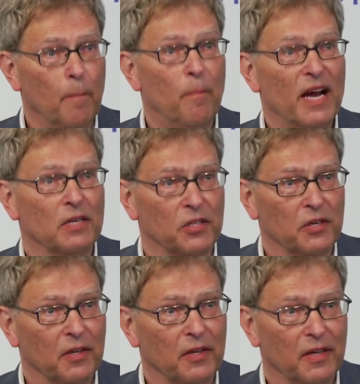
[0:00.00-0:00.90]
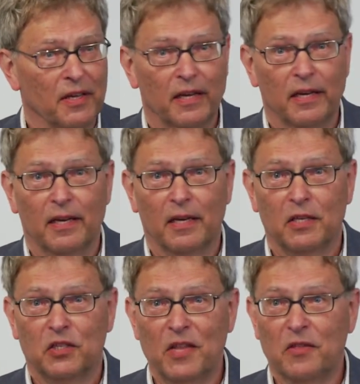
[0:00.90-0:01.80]
But
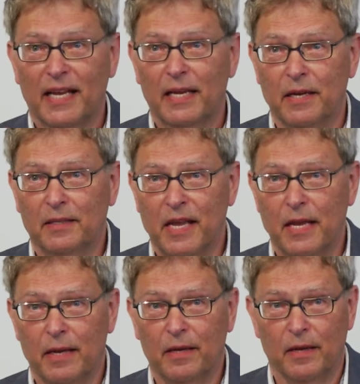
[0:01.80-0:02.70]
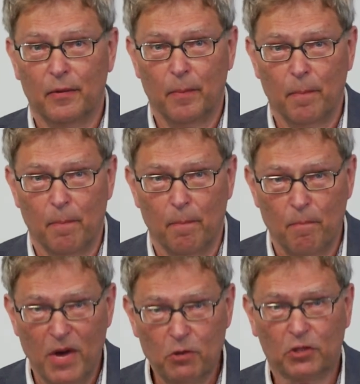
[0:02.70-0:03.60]
since
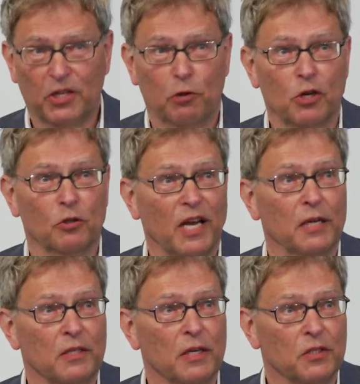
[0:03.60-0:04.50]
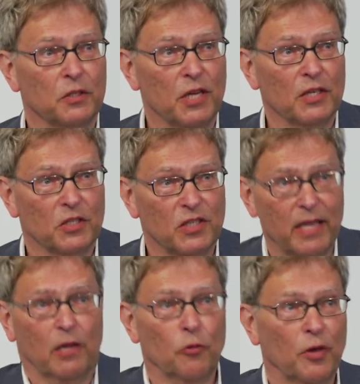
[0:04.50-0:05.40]
most social scientists just
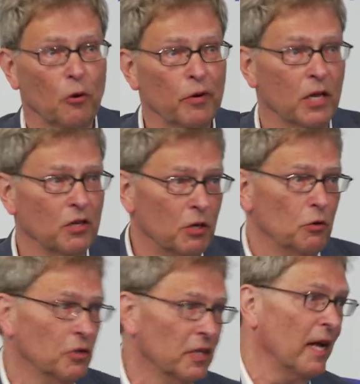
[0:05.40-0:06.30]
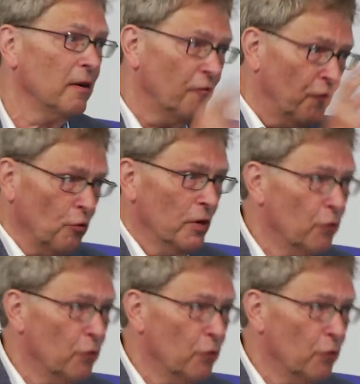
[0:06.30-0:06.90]
take a theory and use it, and a full